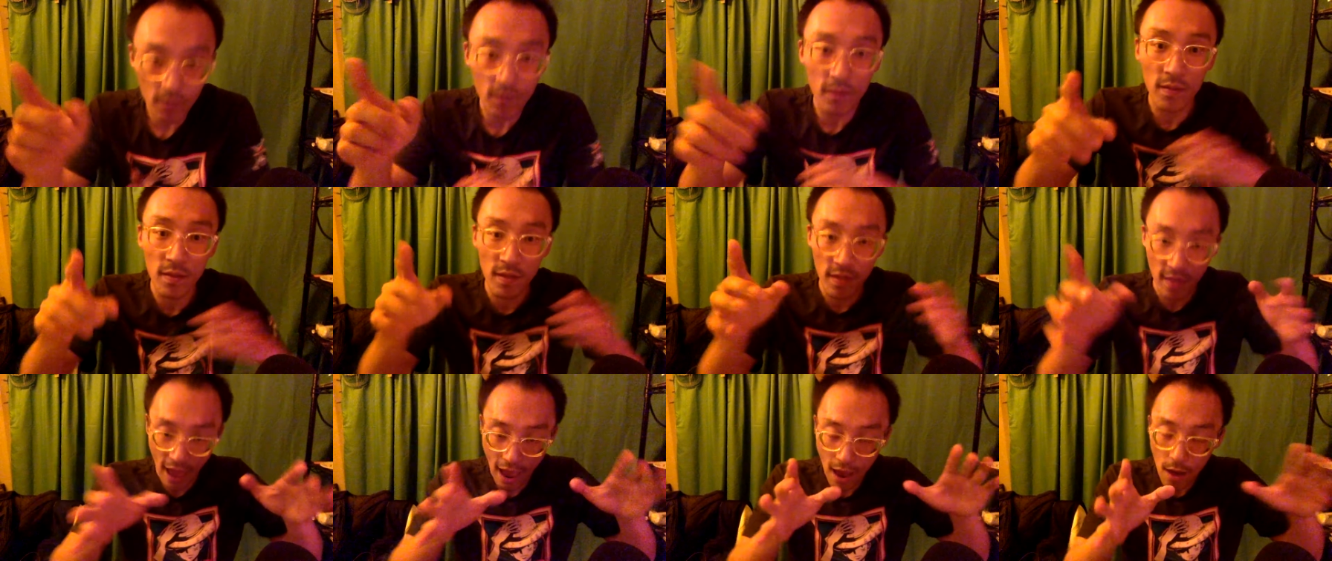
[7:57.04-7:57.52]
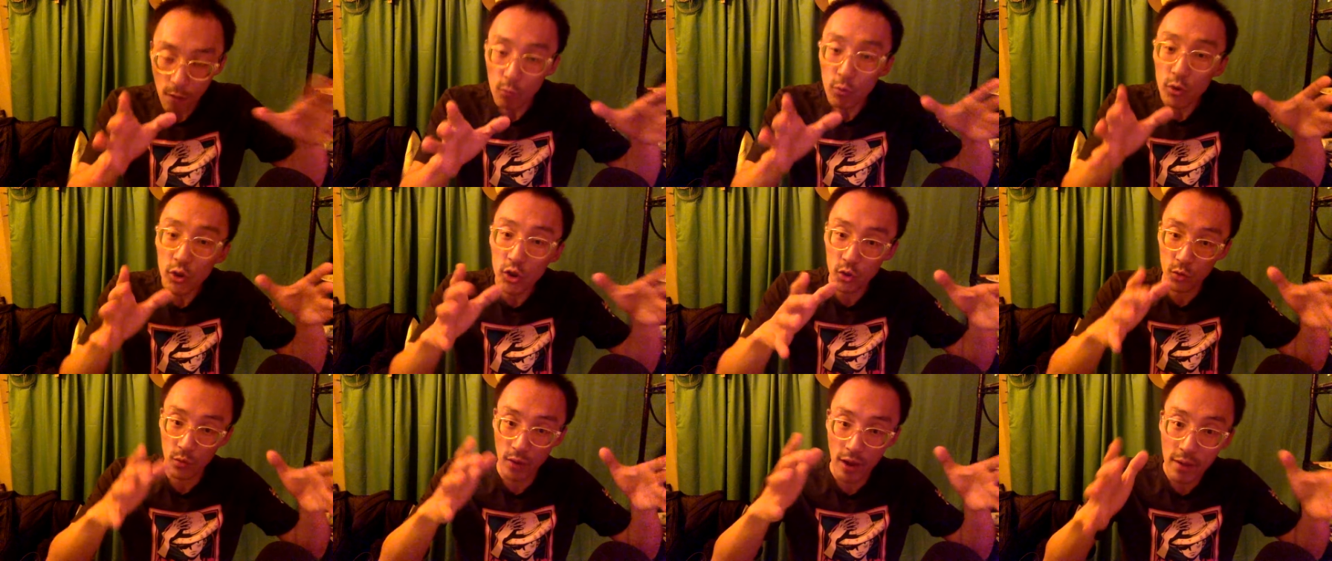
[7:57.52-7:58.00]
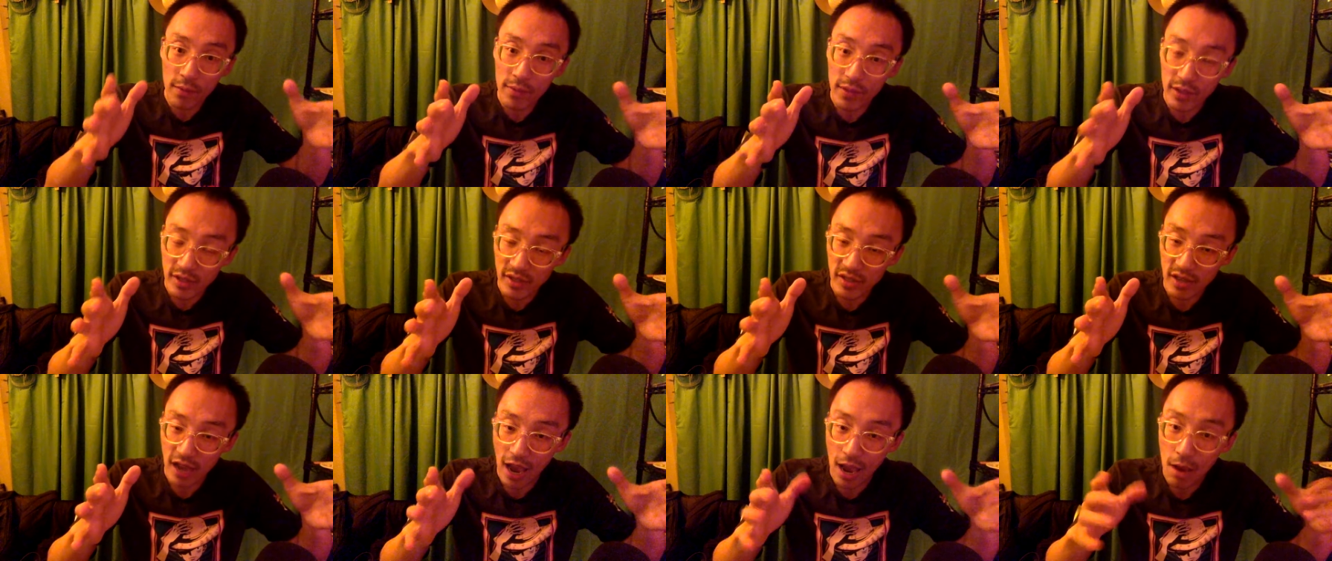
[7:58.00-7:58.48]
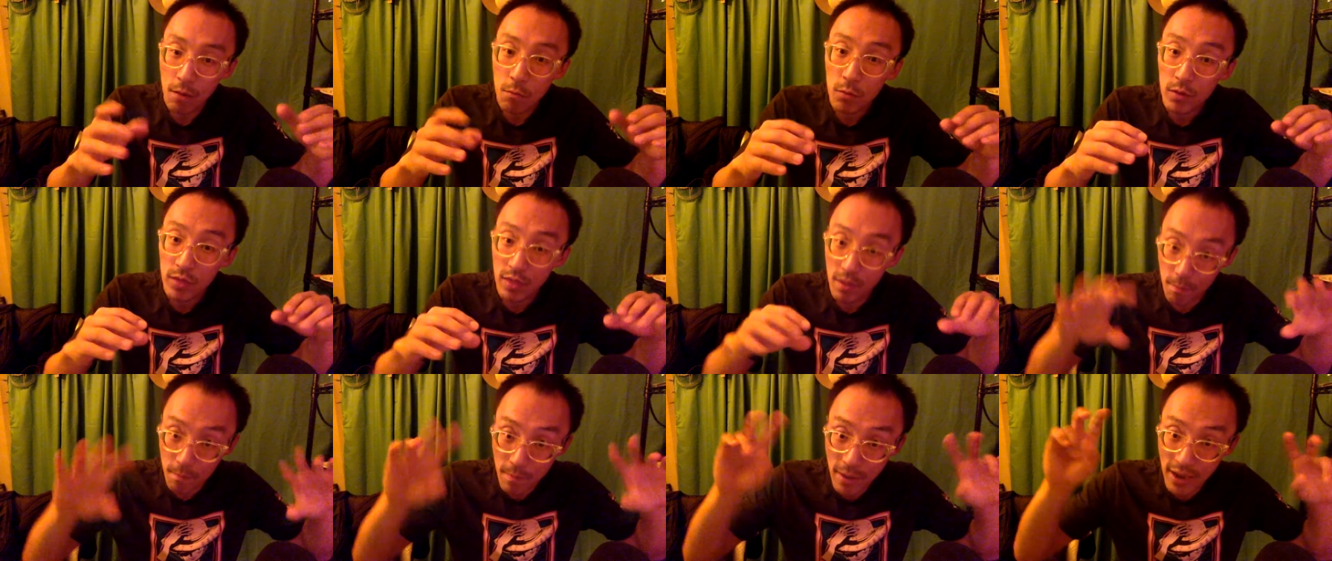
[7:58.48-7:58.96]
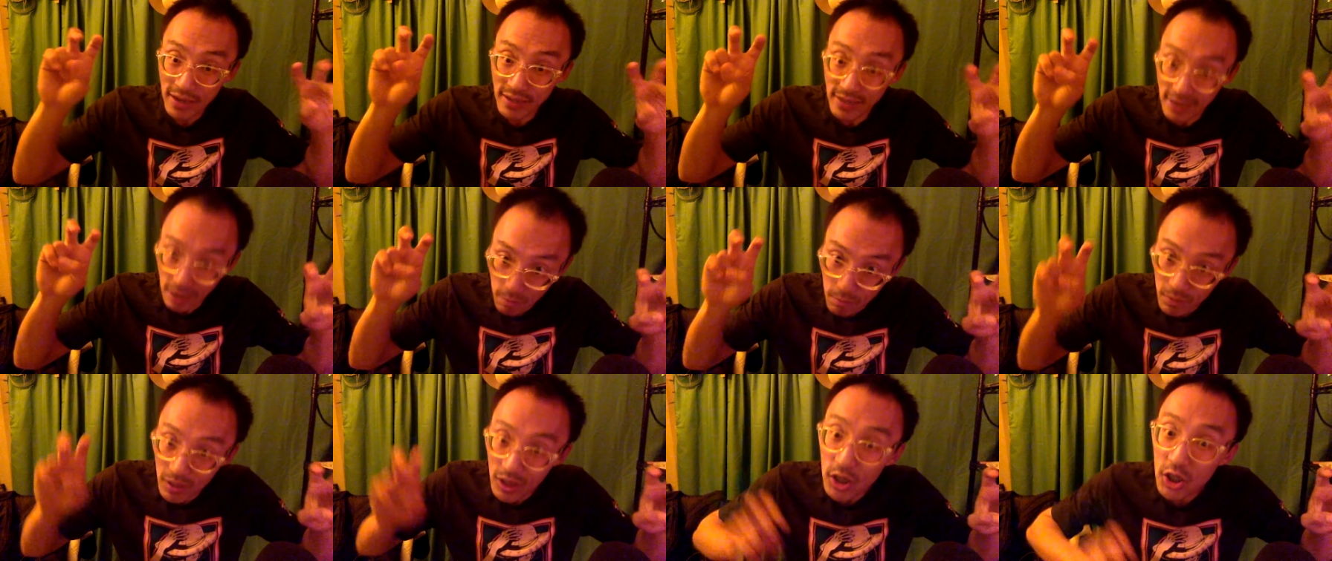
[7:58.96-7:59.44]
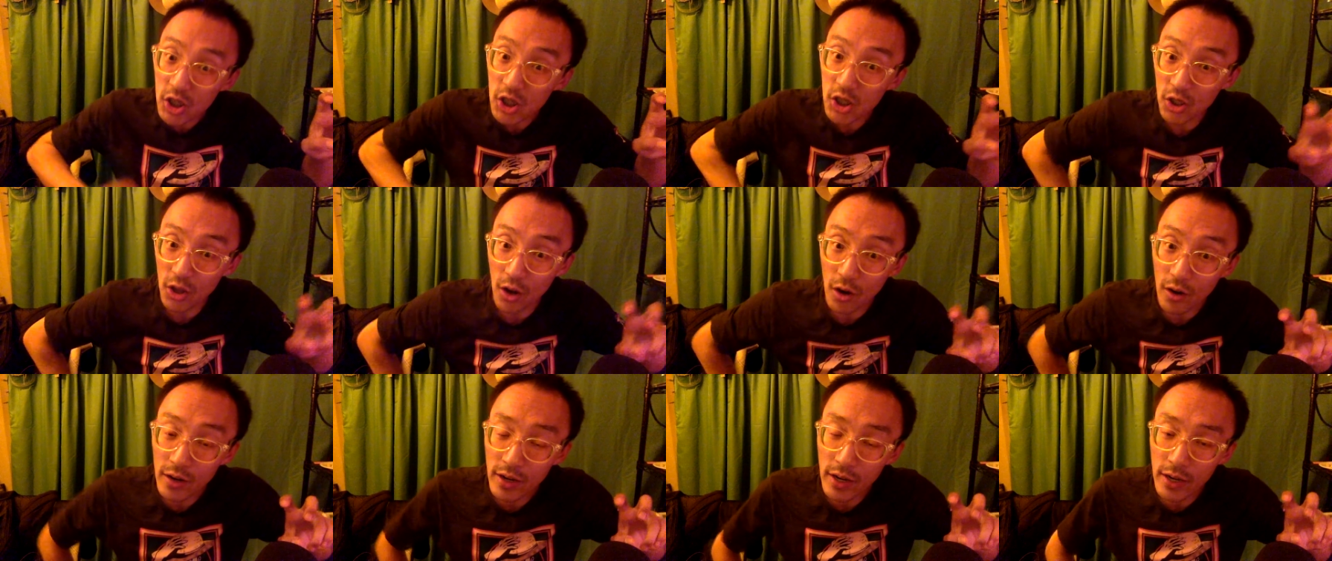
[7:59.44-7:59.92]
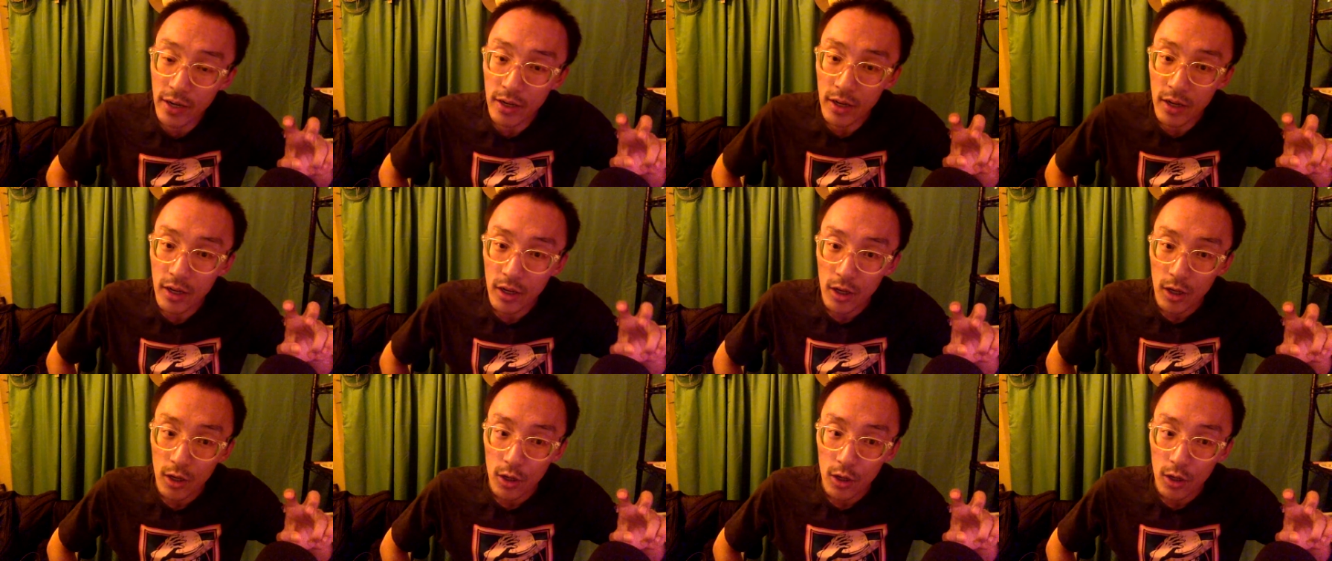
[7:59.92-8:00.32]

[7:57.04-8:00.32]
that was around the time when the pandemic started.